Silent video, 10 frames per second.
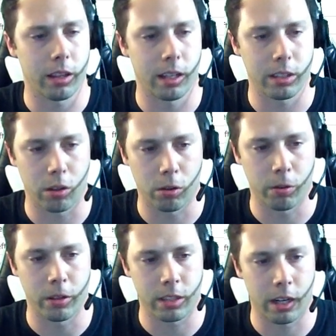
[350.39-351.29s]
and that's the only
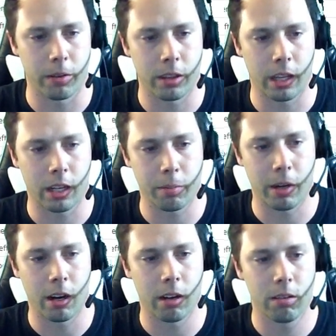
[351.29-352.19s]
reason I would think
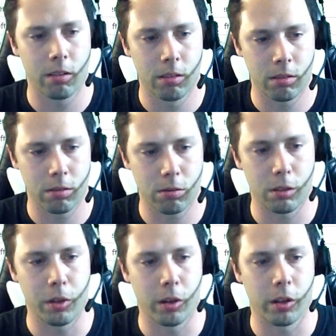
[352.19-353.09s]
about
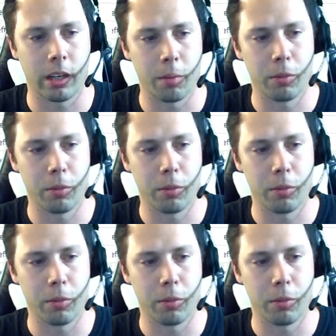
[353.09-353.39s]
rebuilding it.